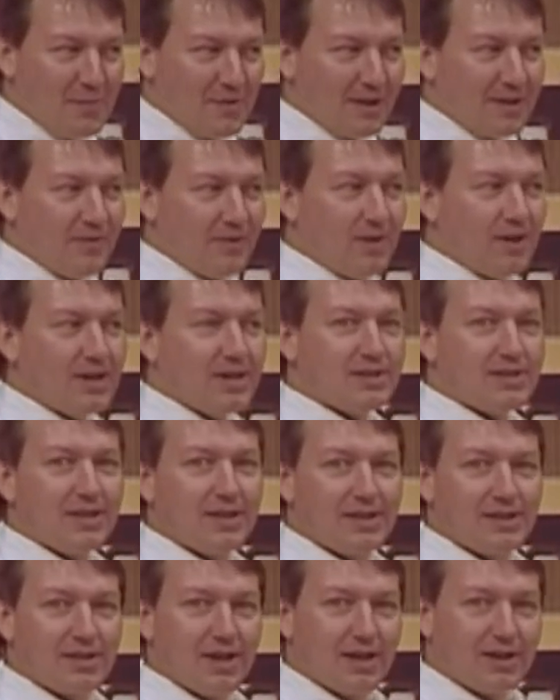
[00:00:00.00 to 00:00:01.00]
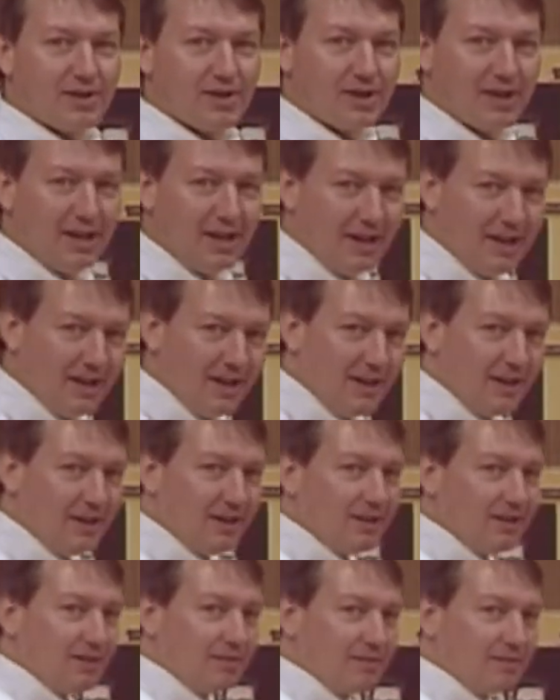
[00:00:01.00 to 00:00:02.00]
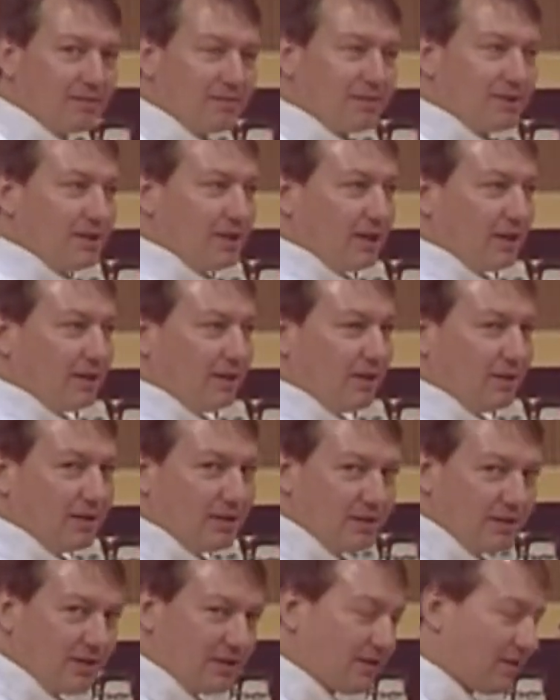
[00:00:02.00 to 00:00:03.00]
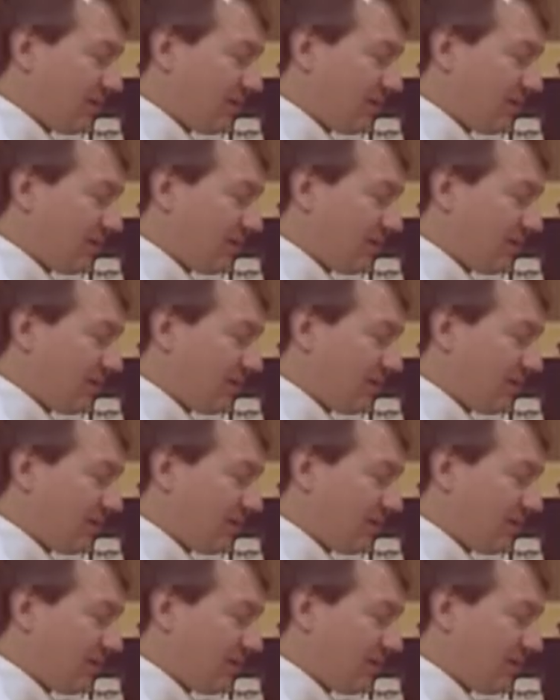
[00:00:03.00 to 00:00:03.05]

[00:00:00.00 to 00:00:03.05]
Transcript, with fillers: believe there is any such signal as,